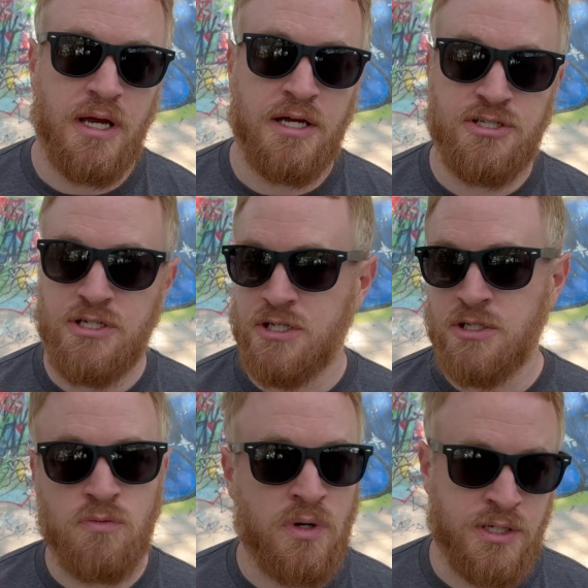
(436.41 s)
And she
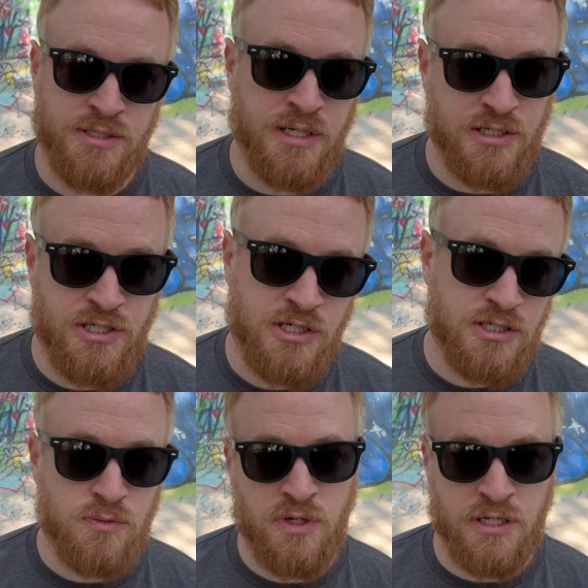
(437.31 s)
doesn't want to date. She
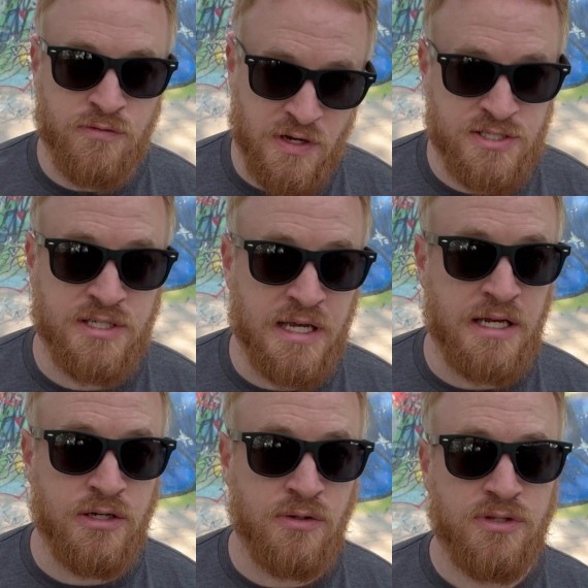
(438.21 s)
doesn't want to
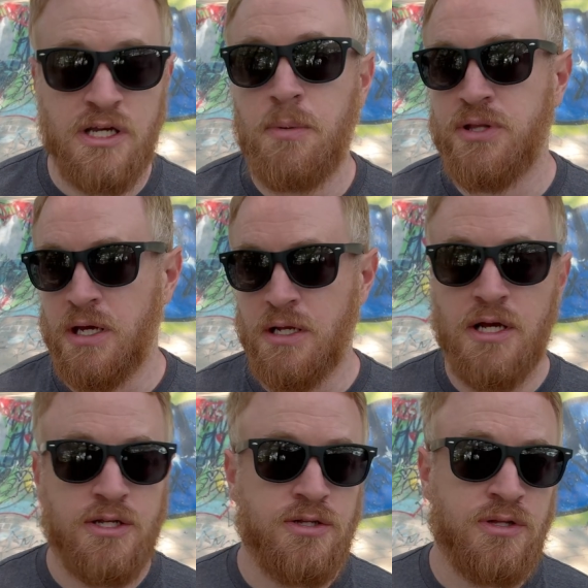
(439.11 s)
investigate you. Think about that.
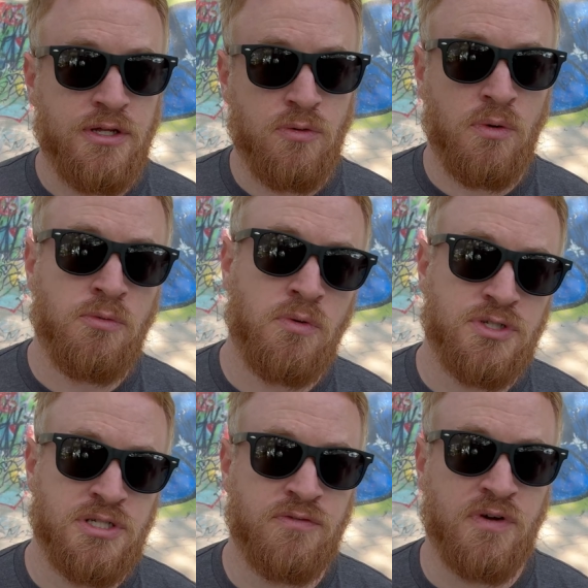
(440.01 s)
Do you think your woman
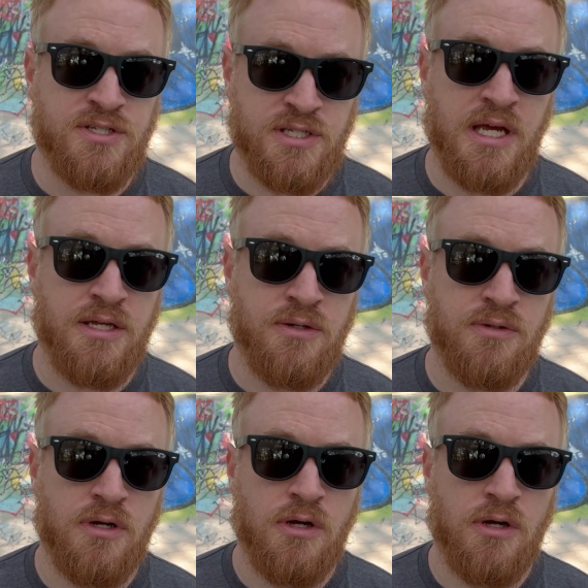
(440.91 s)
wants to investigate you?